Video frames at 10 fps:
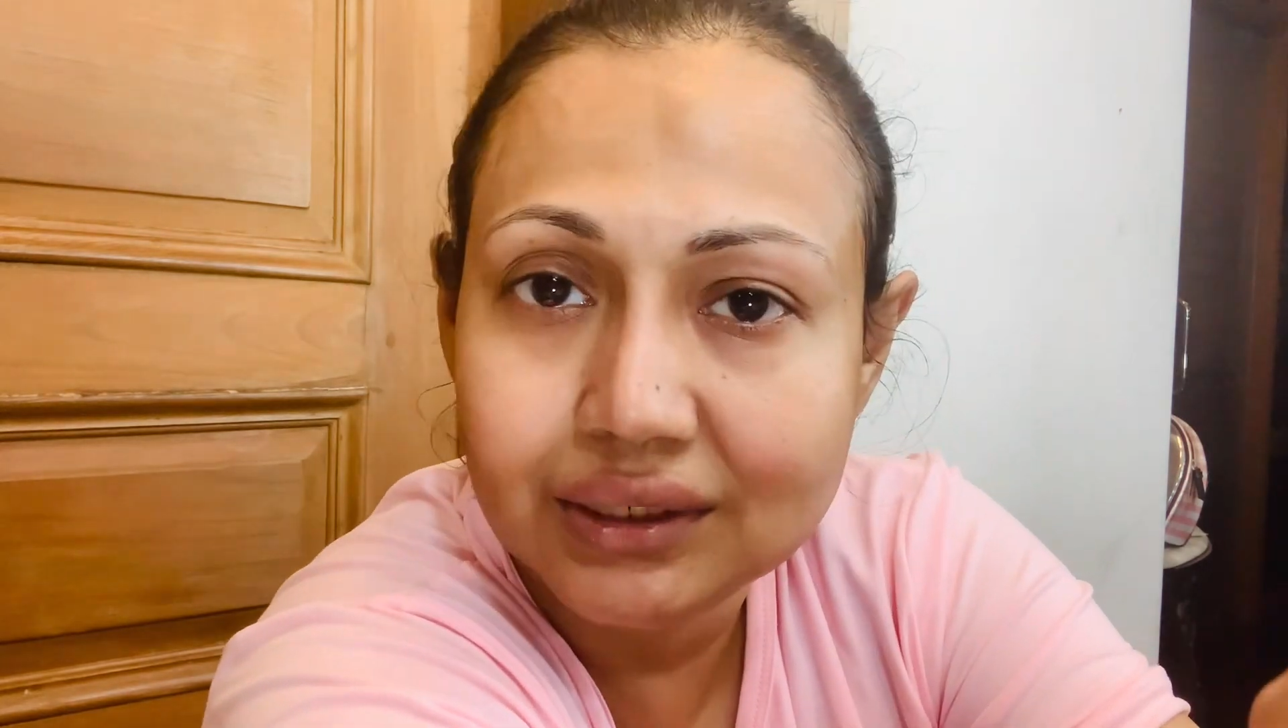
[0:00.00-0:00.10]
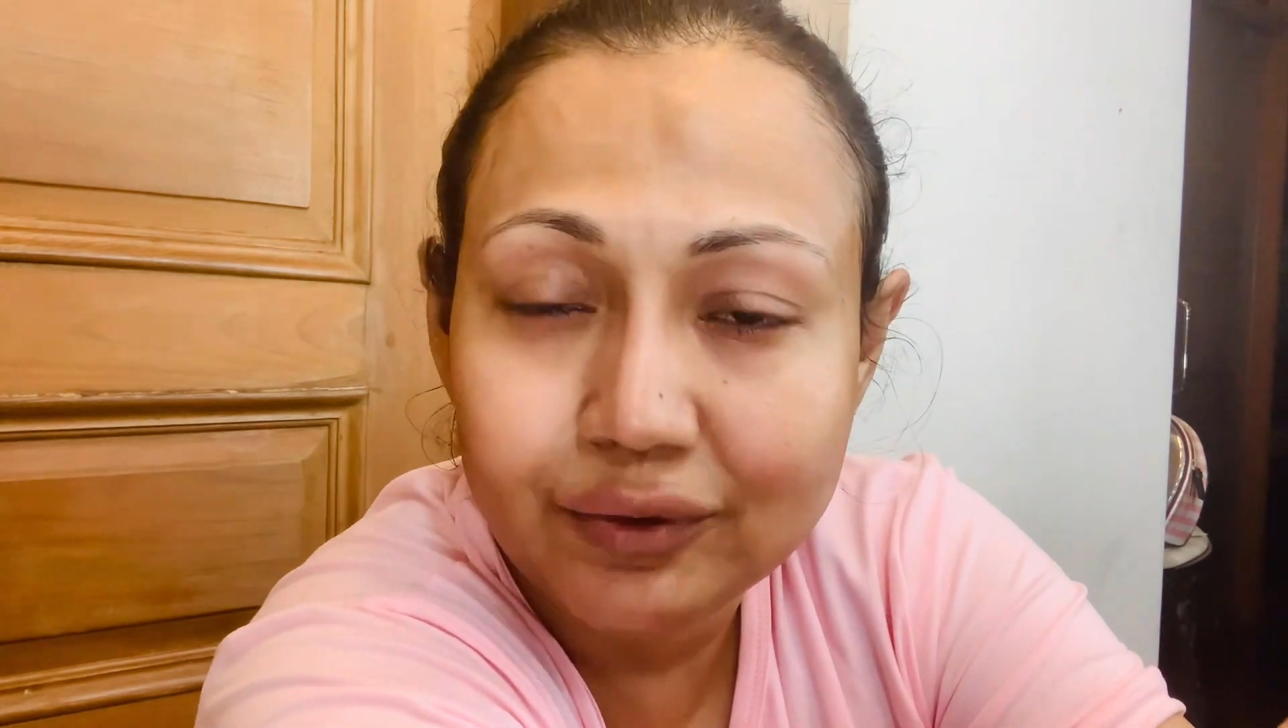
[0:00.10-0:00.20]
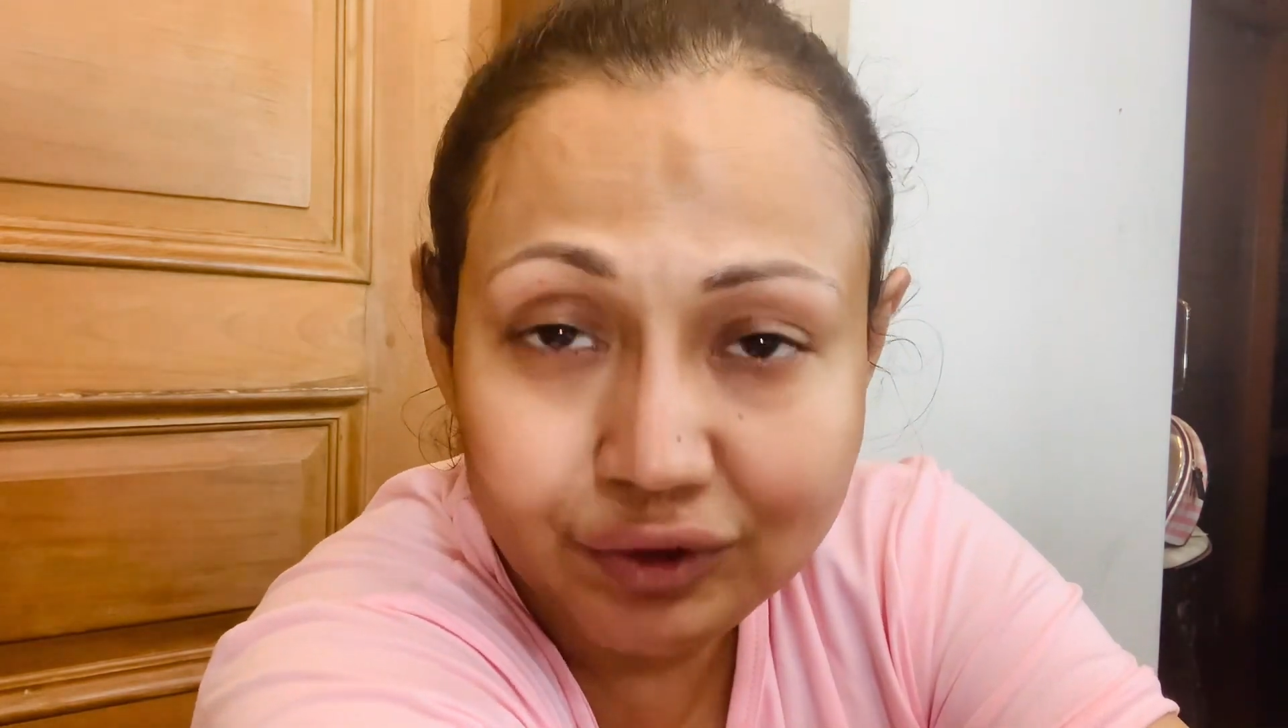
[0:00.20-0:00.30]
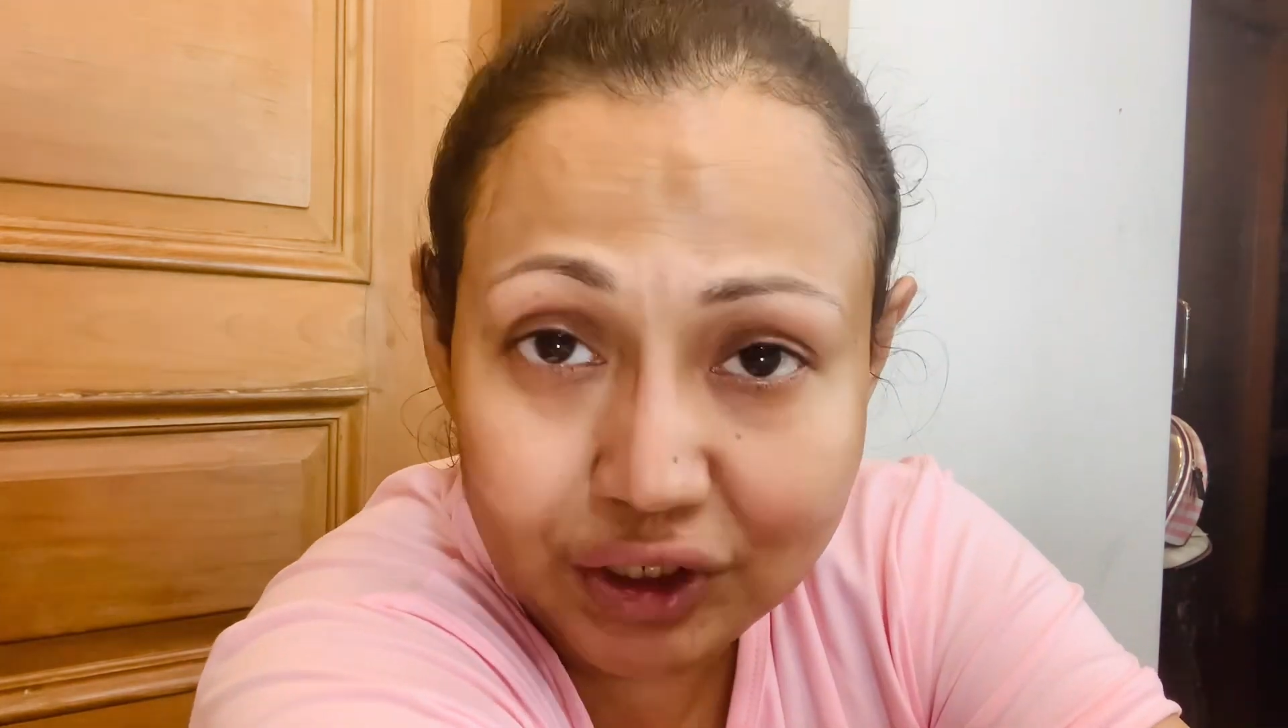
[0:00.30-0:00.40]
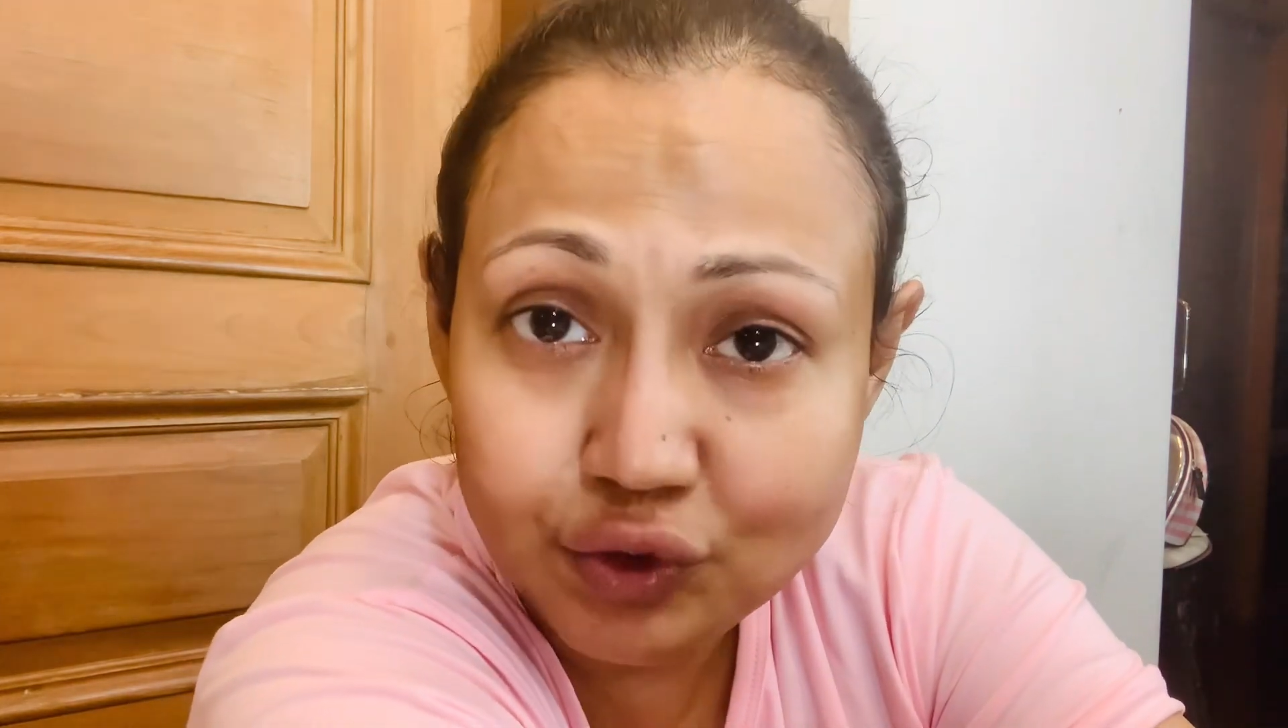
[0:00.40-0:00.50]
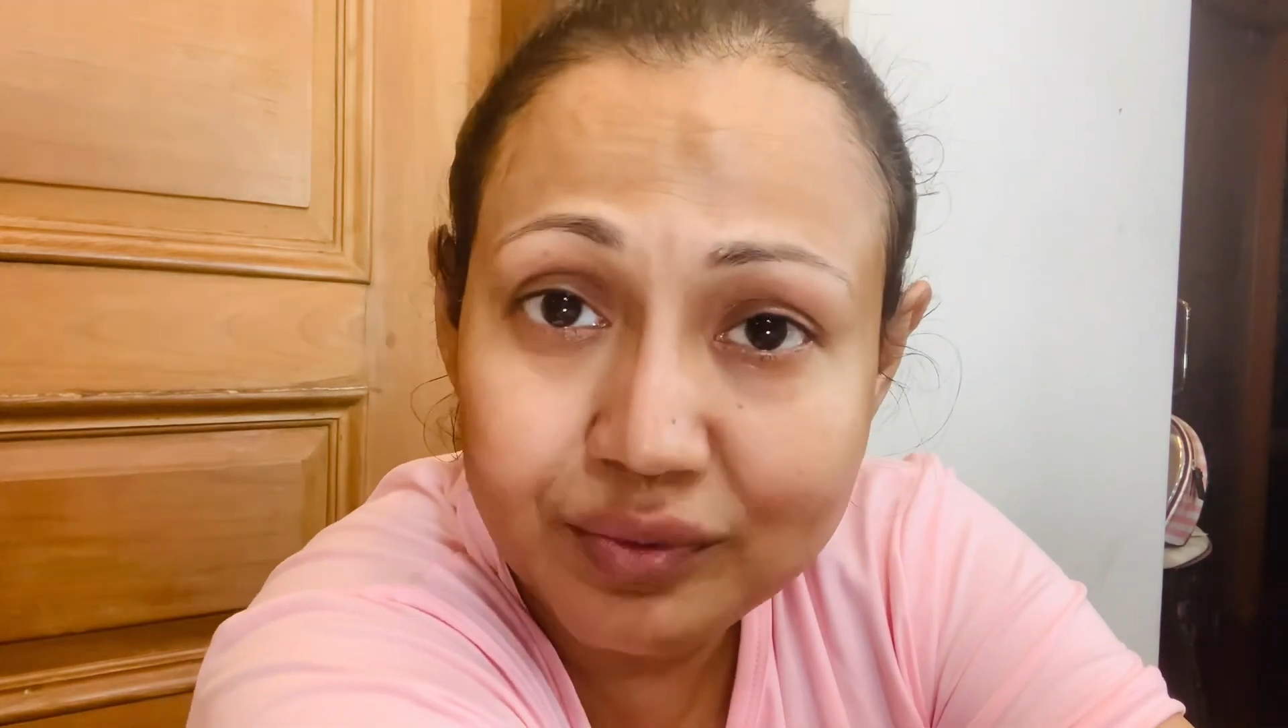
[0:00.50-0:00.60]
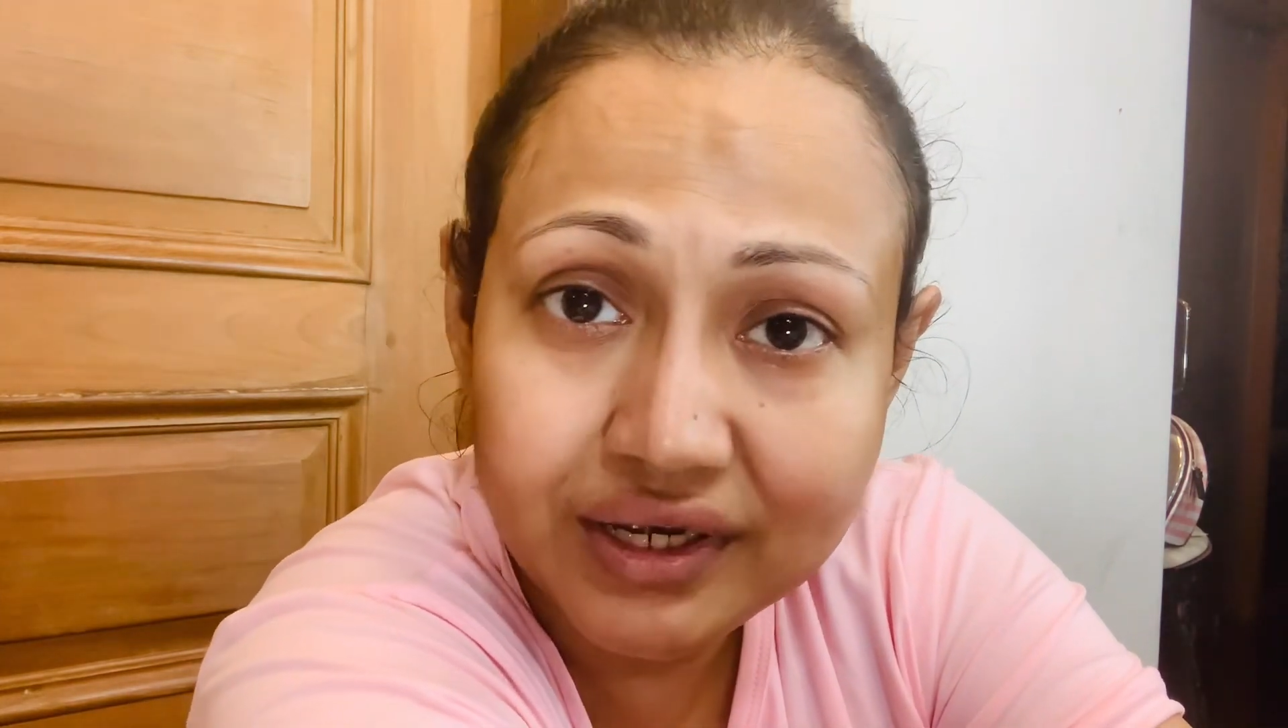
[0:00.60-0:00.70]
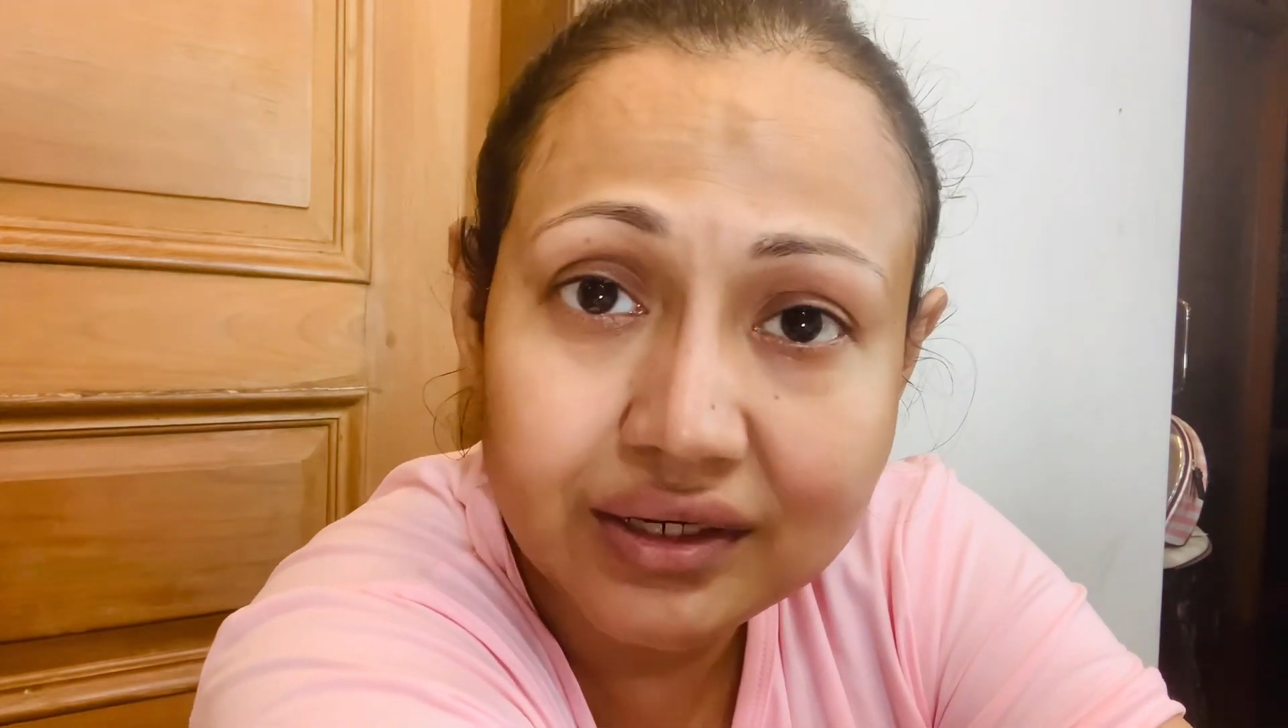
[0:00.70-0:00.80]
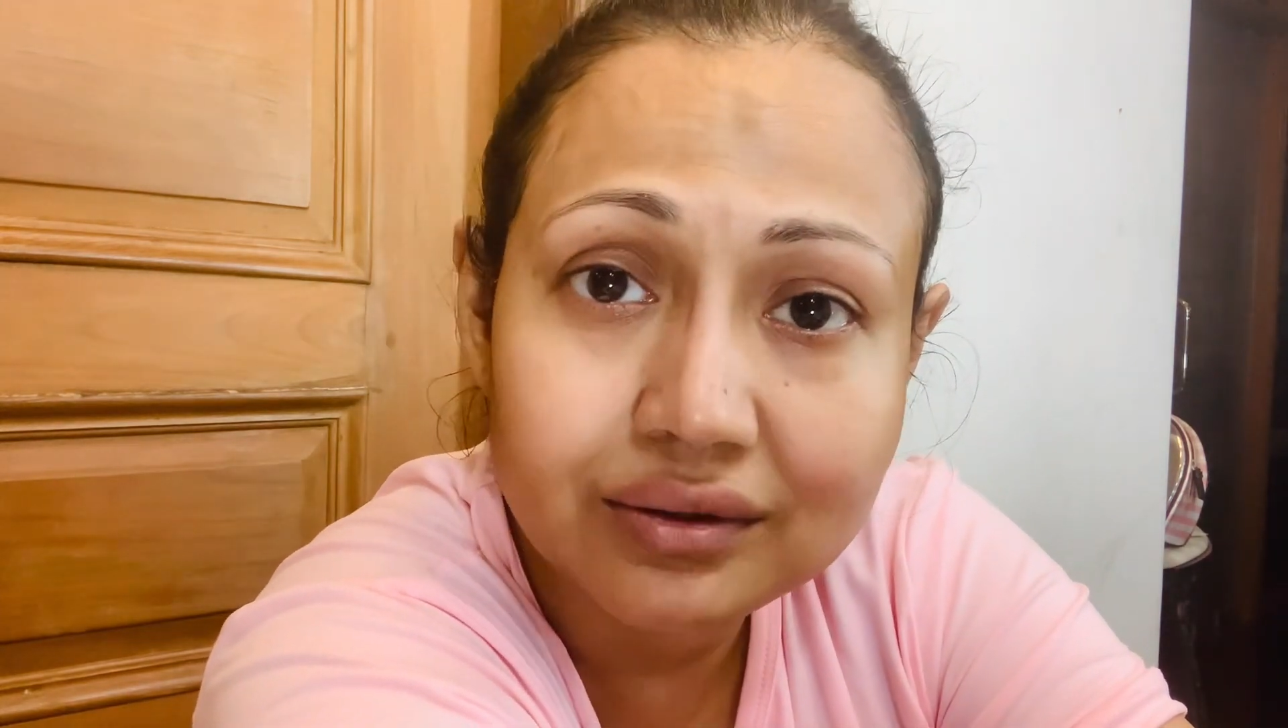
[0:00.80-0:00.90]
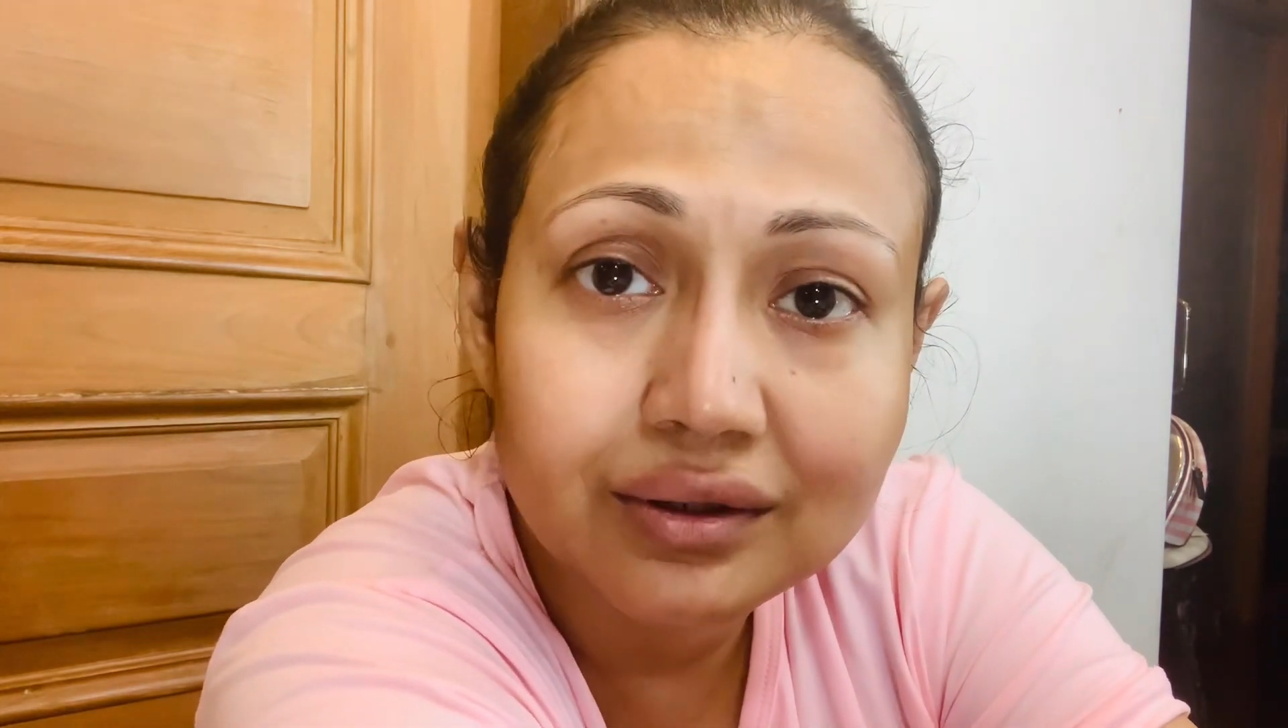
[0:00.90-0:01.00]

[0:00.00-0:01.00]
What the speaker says: will try to